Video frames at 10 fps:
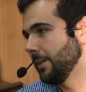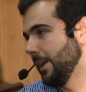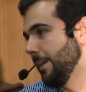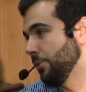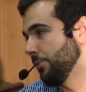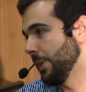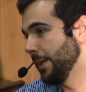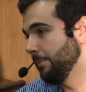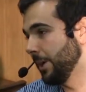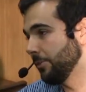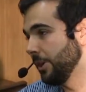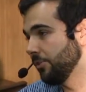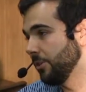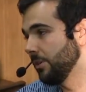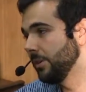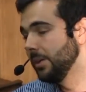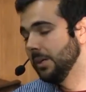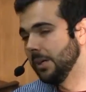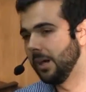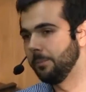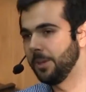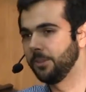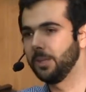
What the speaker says: climate-related migration. And the